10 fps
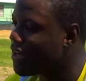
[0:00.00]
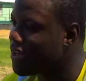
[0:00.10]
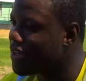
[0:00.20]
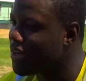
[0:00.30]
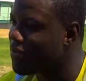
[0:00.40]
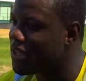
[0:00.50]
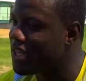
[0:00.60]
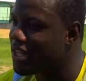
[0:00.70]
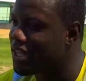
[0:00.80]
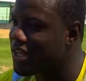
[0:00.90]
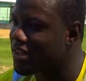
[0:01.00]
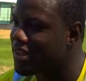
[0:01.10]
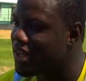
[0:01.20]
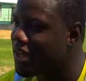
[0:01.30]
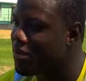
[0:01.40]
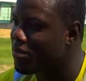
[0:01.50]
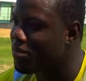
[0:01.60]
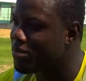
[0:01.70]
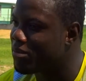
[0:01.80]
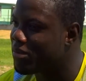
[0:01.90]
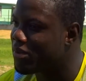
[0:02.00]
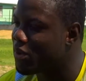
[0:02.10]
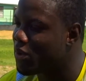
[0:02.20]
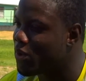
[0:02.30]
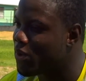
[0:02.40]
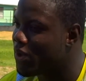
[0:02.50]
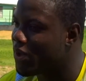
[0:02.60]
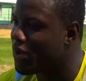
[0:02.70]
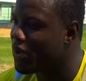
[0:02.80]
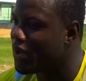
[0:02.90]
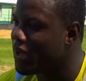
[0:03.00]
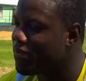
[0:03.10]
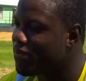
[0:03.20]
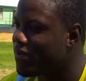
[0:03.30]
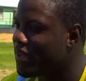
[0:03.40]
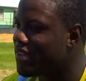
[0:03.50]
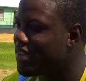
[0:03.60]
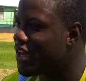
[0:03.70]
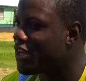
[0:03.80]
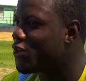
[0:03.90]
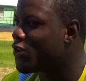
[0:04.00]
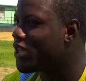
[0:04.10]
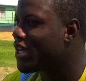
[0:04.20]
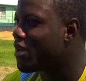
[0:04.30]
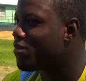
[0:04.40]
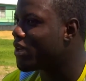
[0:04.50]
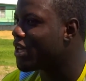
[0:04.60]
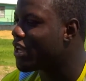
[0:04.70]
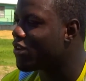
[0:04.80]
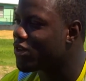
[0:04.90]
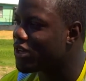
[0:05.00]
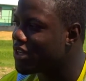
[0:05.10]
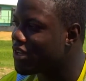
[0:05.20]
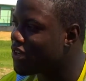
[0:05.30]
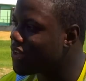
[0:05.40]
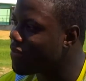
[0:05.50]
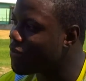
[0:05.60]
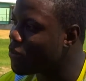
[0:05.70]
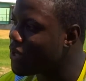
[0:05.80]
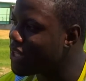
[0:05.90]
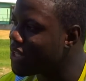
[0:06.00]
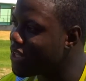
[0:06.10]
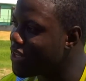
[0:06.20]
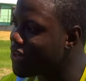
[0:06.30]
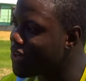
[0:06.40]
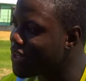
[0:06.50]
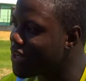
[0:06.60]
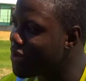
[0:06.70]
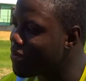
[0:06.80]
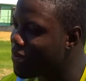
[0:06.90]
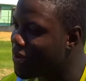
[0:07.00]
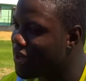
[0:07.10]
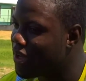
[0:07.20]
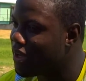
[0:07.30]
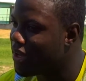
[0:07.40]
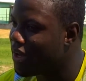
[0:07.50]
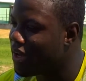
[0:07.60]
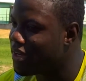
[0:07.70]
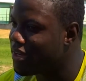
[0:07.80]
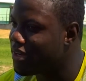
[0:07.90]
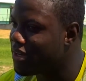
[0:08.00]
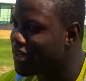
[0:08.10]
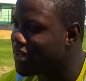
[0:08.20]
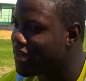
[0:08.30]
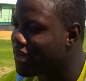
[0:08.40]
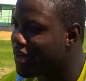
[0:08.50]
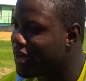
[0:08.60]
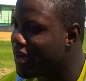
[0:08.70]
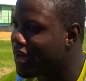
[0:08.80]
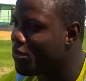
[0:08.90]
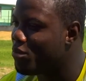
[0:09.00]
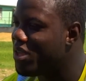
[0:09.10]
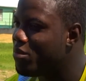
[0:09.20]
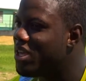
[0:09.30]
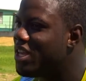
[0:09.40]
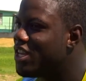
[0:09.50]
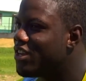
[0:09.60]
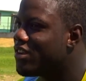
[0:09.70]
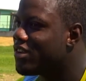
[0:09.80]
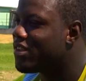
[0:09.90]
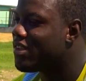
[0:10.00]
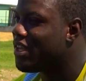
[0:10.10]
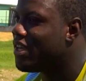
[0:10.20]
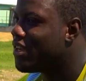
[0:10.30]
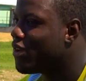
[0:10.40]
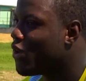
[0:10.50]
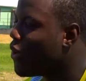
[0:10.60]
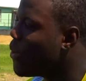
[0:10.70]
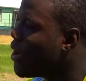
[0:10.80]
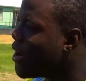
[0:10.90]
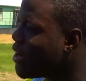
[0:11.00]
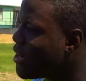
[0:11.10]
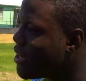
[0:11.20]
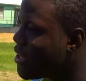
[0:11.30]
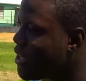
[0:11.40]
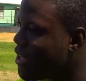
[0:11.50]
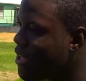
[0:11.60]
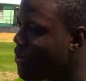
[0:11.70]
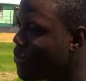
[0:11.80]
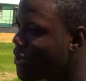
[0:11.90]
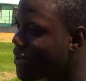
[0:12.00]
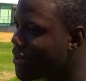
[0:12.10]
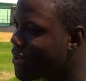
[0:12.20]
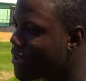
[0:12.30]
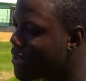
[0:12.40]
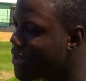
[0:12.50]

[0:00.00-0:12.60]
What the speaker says: and everything takes time. So if it's not your time, you cannot rush it. You just have to wait until your time. And me being there, seeing how hard he worked,